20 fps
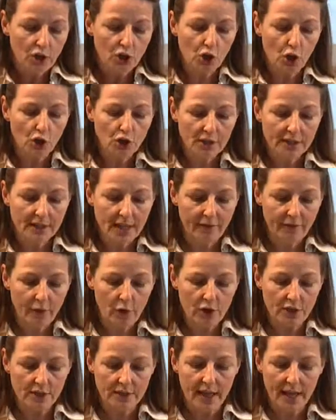Georgia's
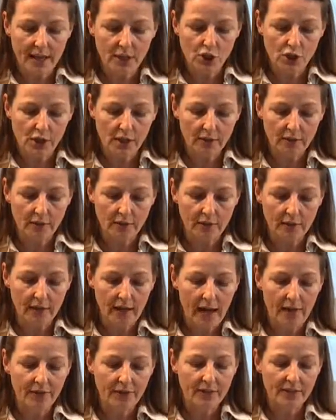diverse nature
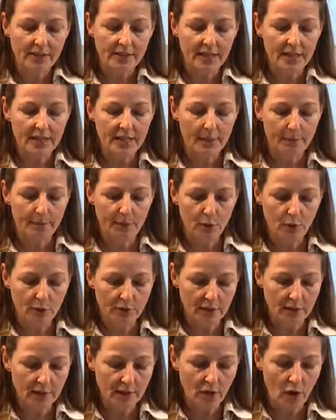and the scenic
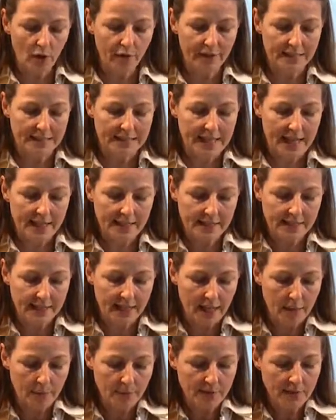beauty of its
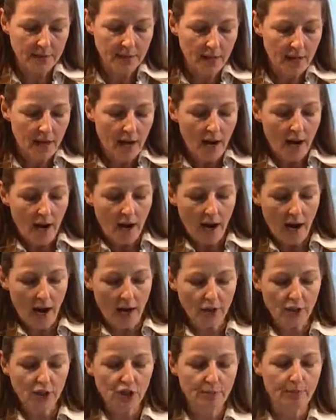landscapes
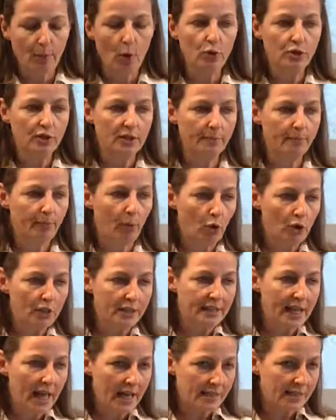are its most
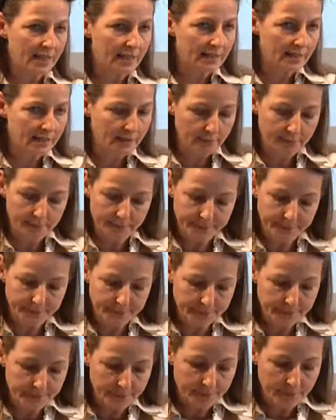important assets.
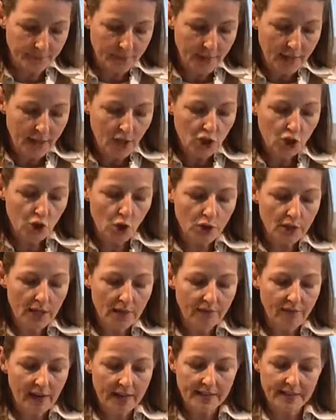Georgia
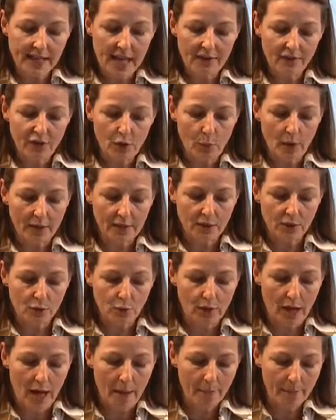invites everyone to
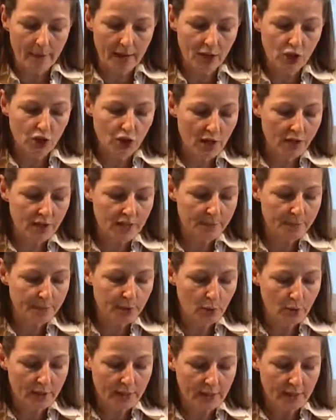come and share this
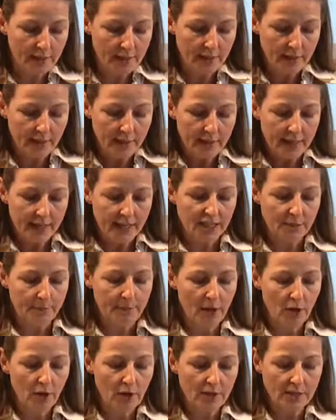beauty,
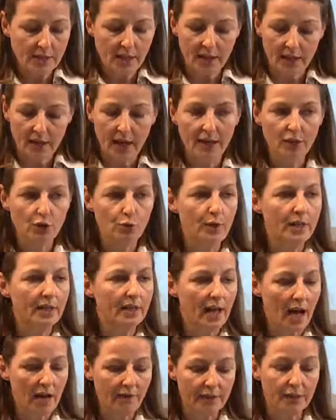experience a country
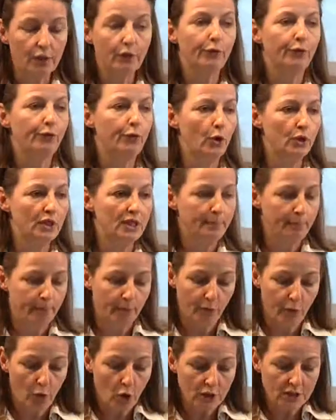covered
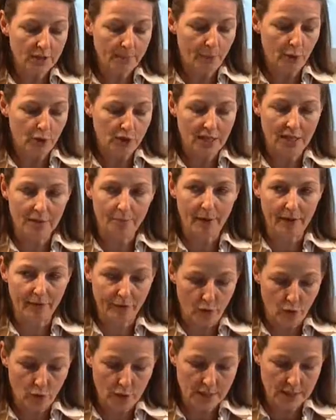40% by
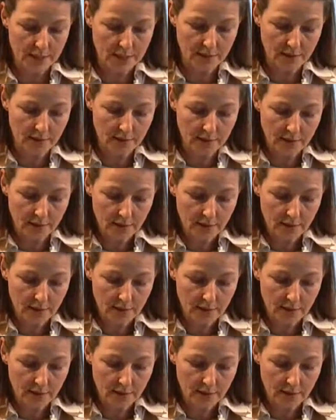forest,